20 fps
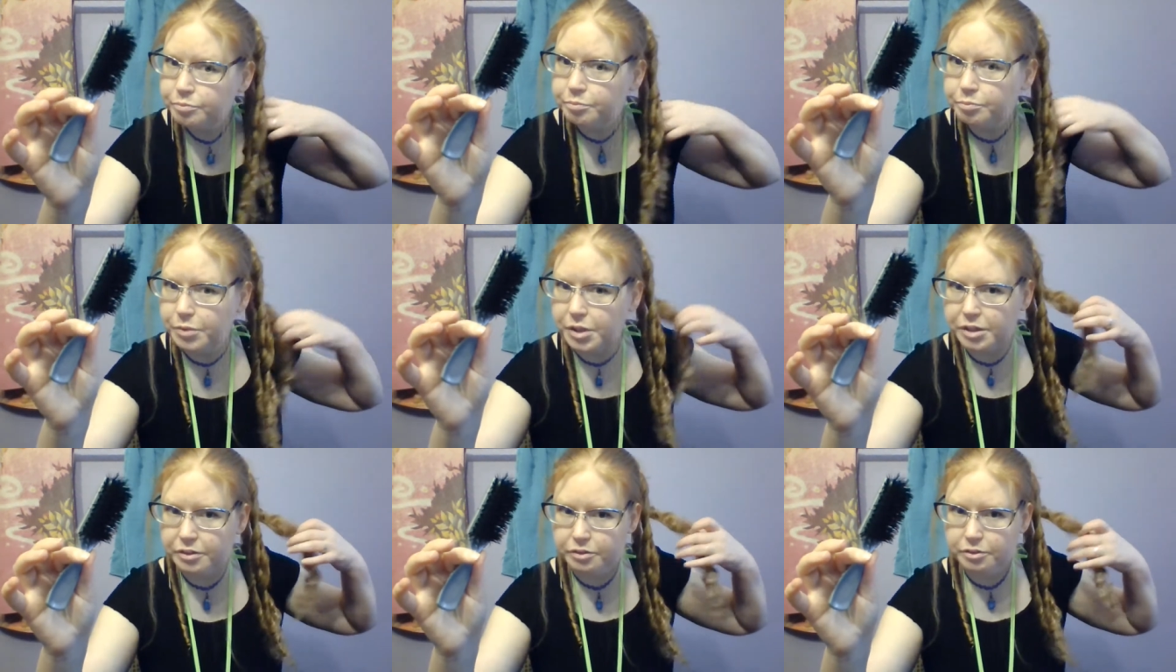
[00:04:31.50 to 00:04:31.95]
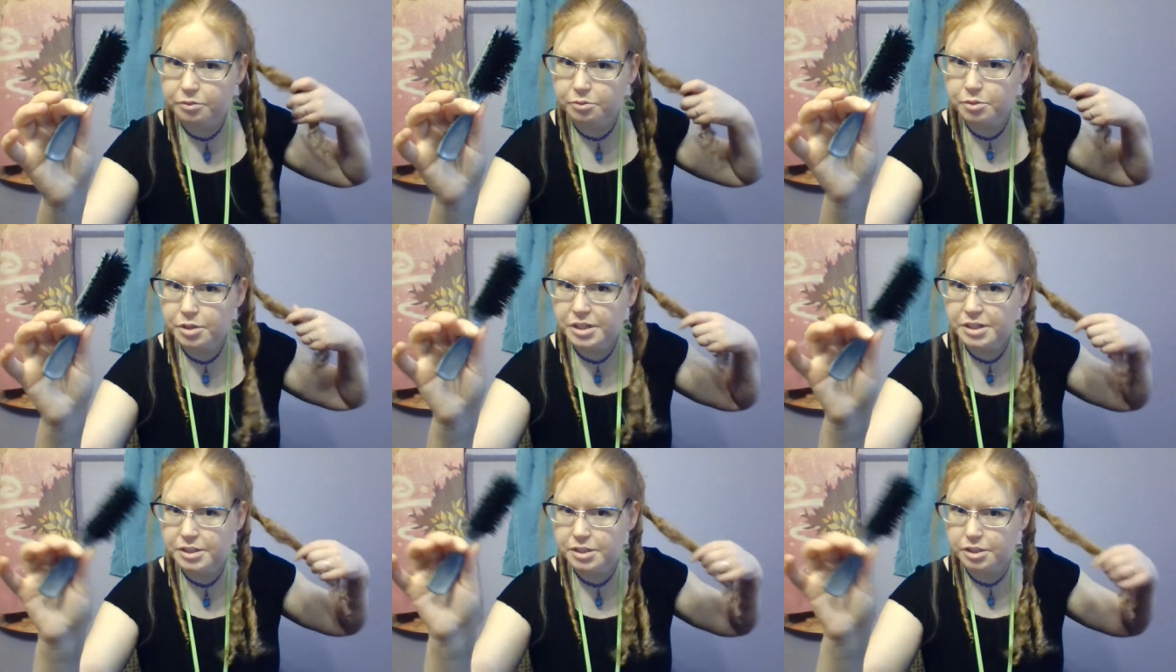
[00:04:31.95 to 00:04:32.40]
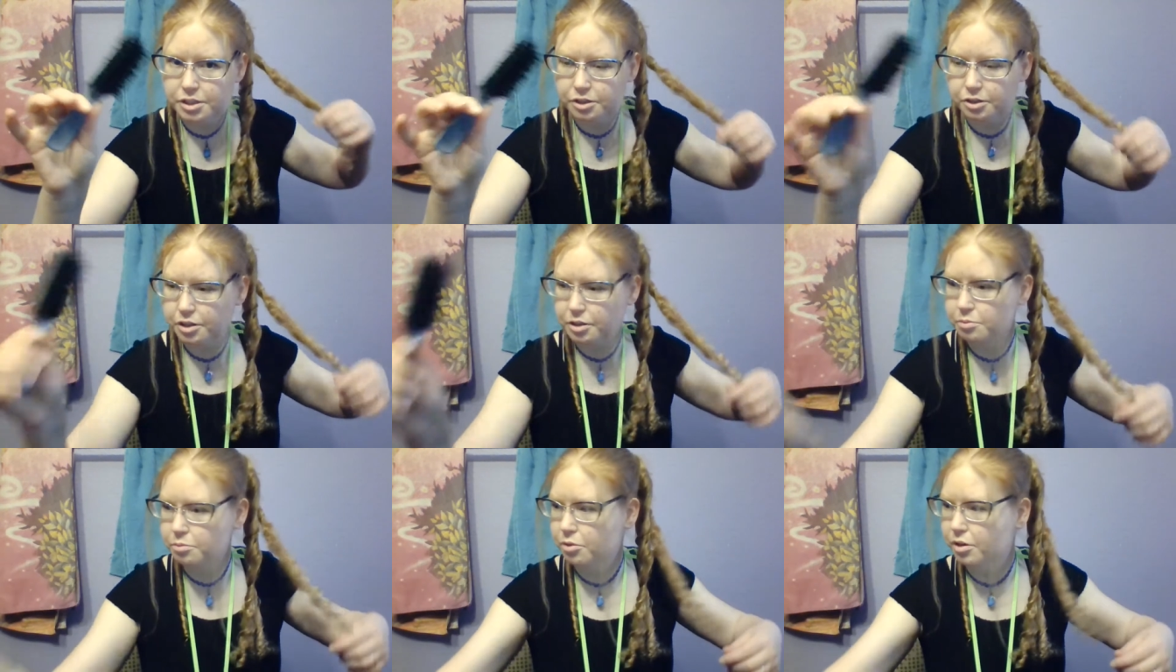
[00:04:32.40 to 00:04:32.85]
but if you want it to
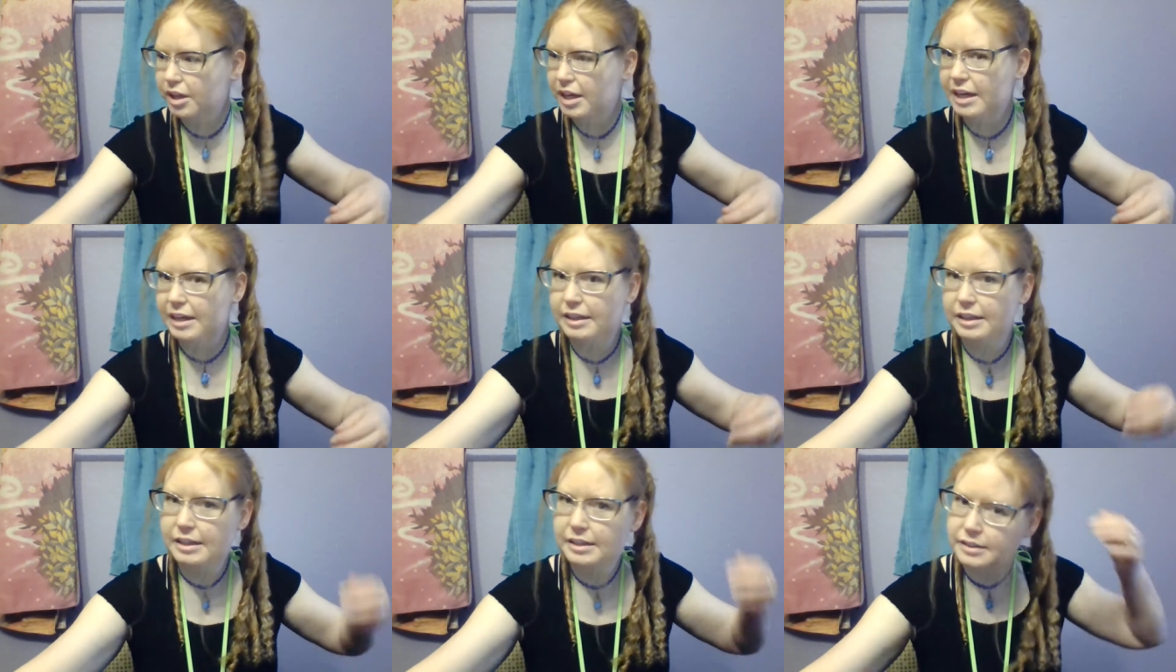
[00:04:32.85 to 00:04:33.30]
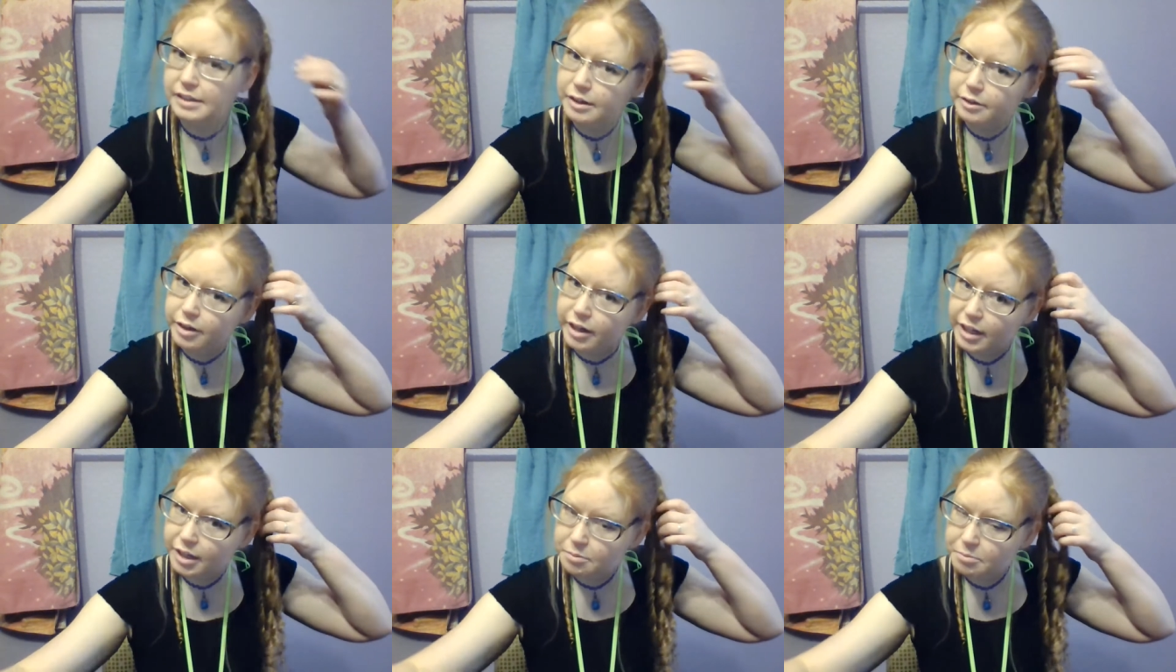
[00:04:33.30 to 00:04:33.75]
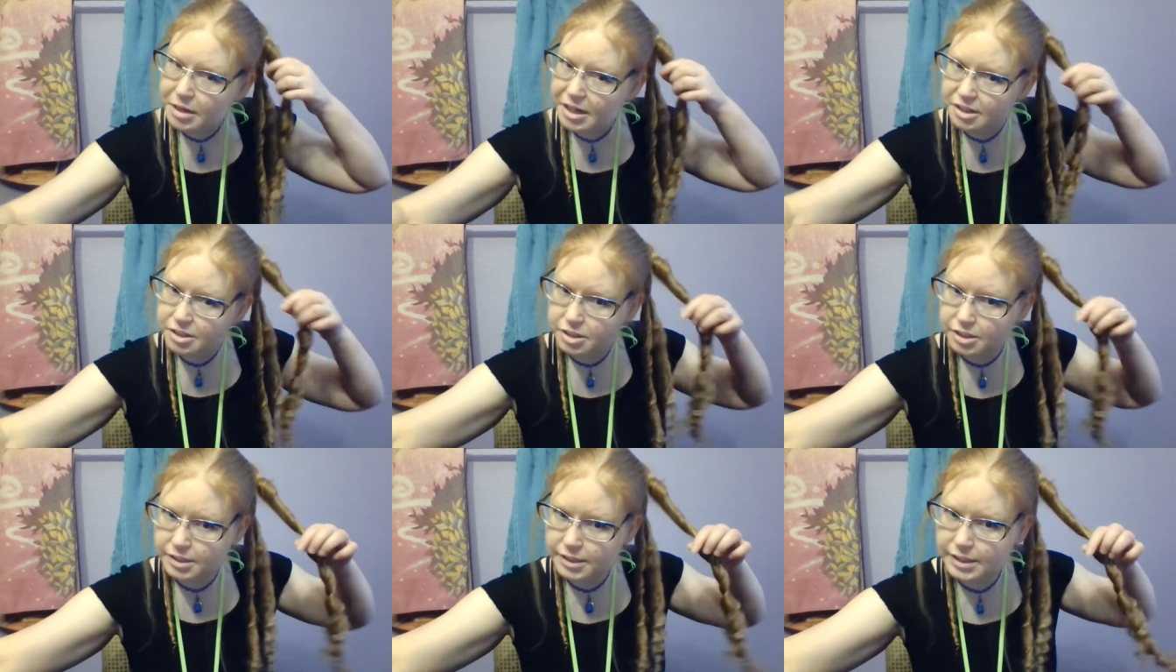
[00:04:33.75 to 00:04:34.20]
look more like this, I
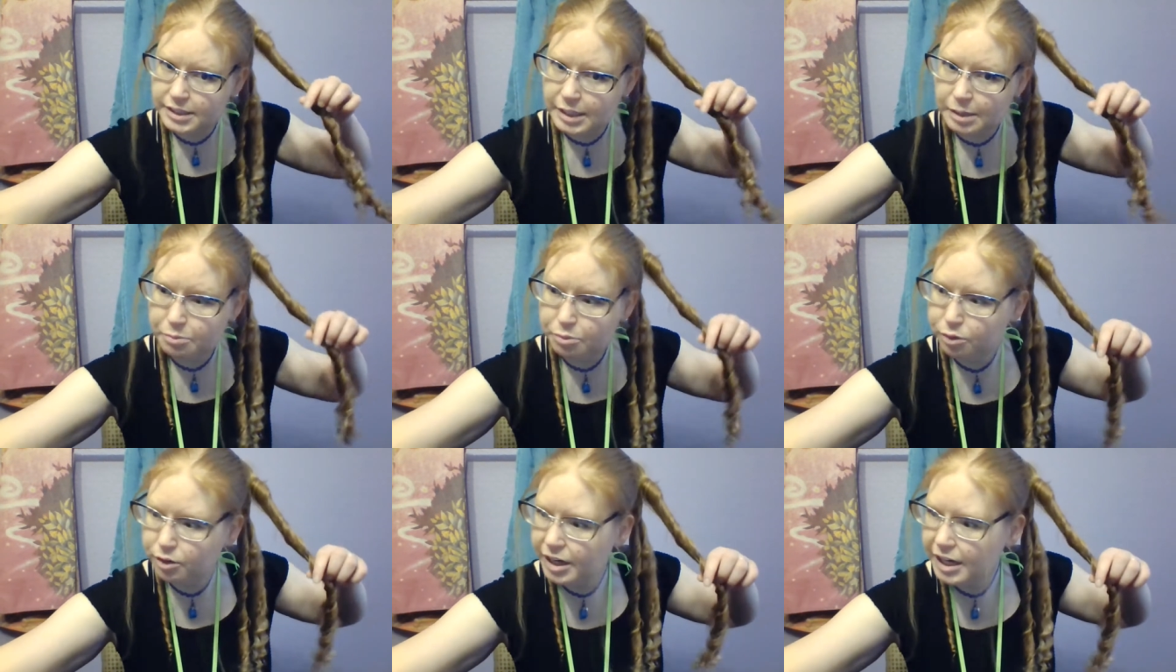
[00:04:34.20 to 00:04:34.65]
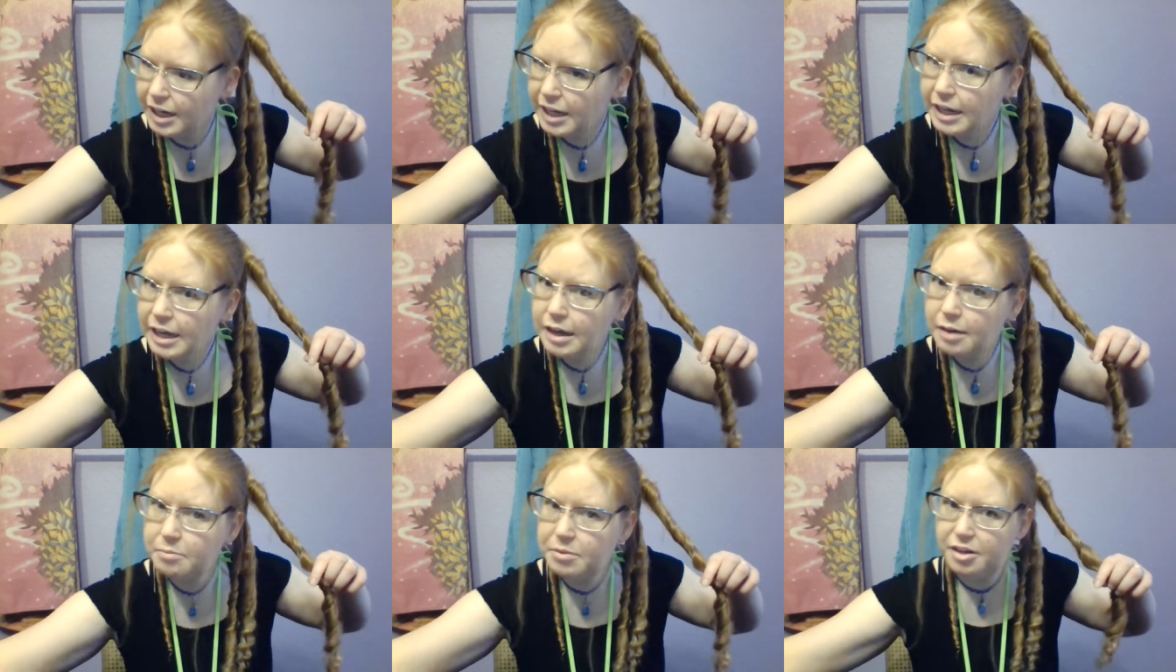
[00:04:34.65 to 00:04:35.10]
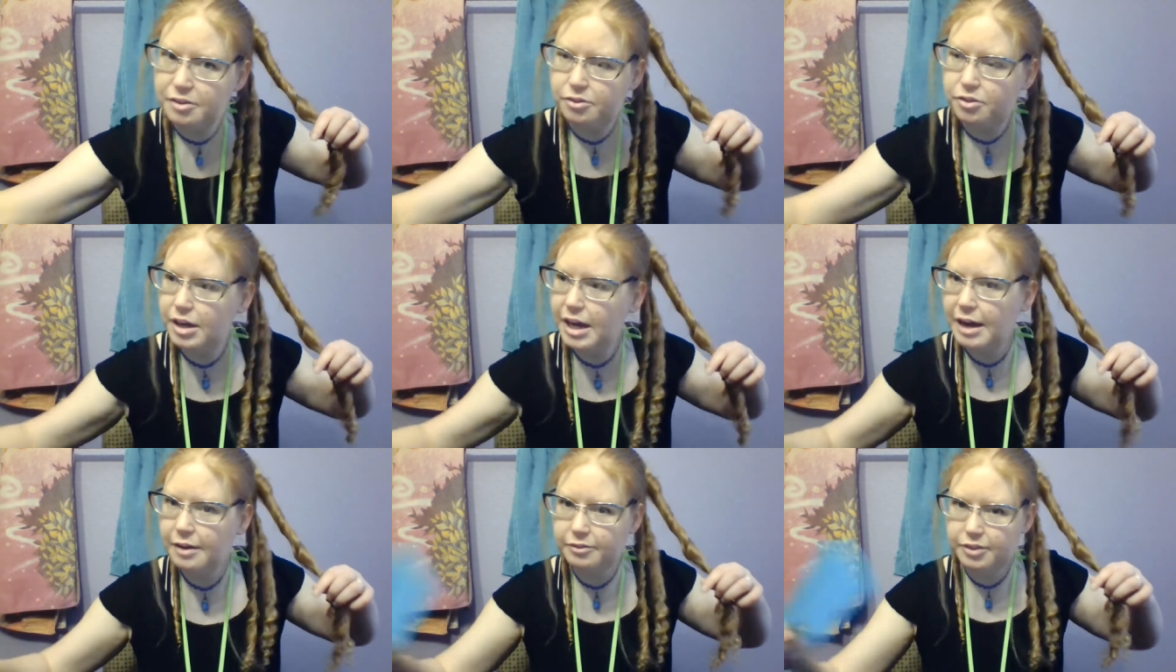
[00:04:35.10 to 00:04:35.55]
recommend just separating them, and if
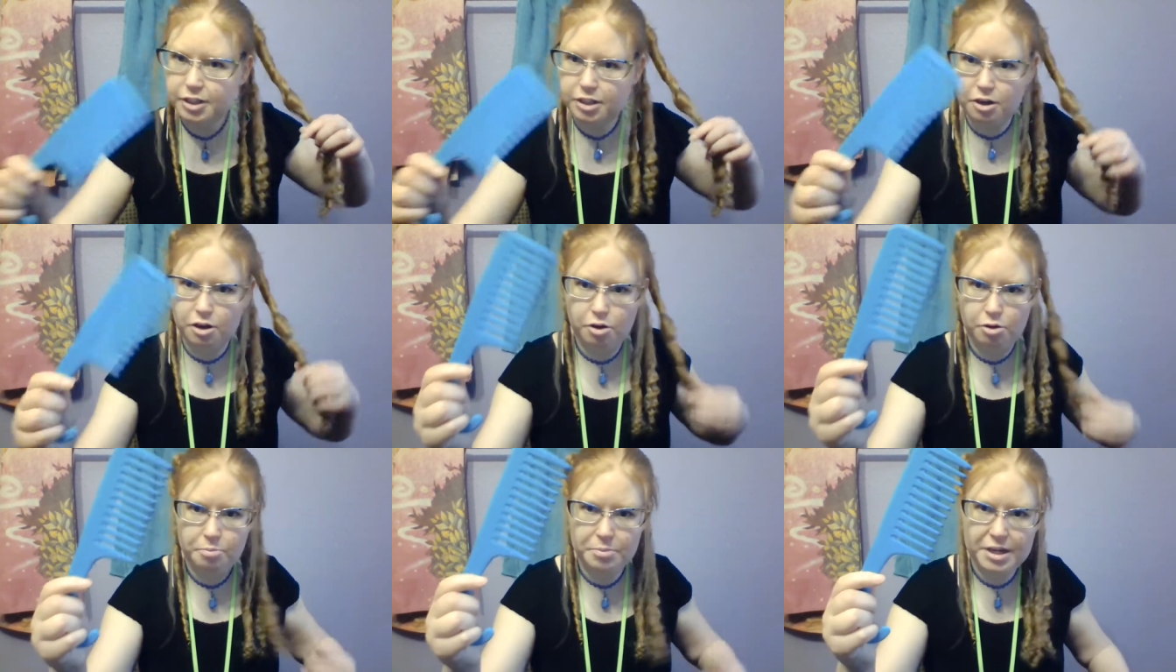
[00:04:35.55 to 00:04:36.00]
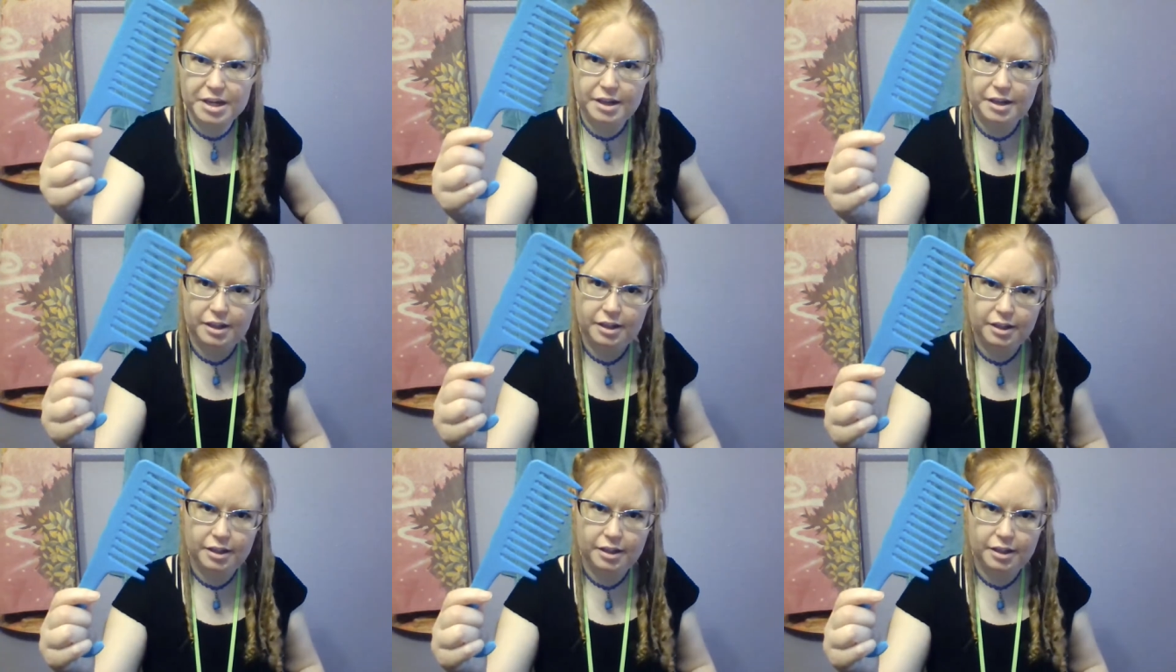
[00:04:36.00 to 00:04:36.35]
you have to comb it,